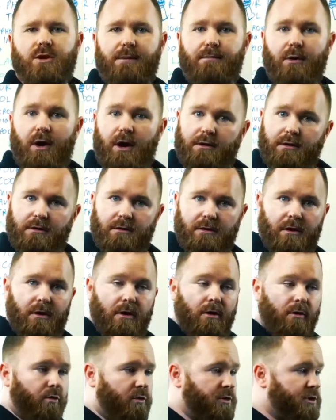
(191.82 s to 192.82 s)
the tripod,
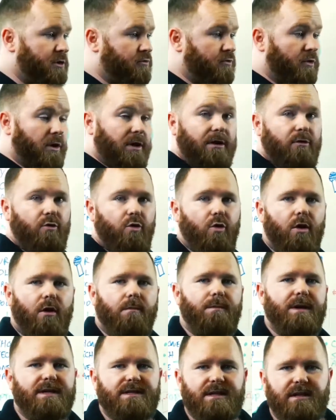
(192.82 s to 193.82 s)
which is really
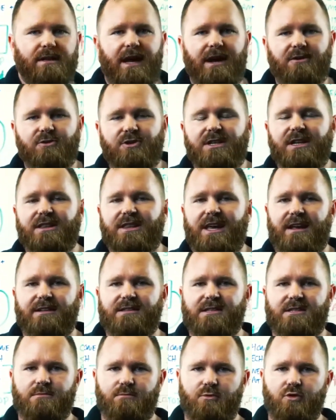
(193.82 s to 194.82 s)
cool because it allows you to get
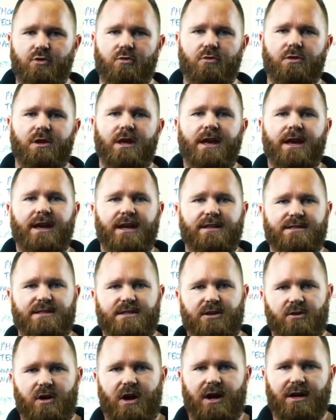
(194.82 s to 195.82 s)
that smooth and
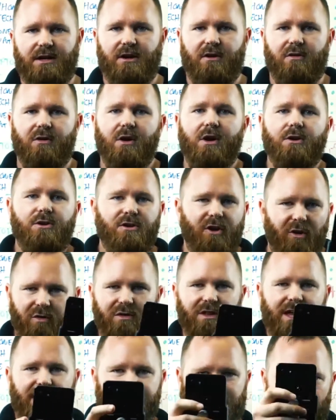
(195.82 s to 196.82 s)
still audio. No
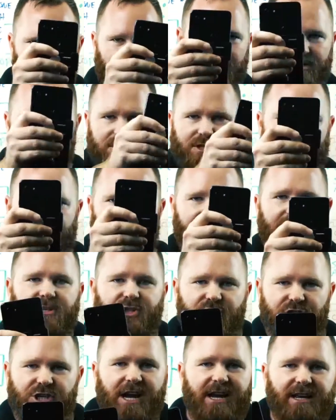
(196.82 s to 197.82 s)
one likes to watch the
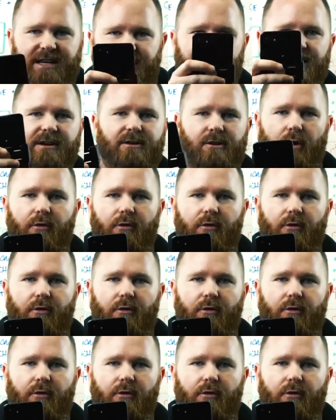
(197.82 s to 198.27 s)
like shaky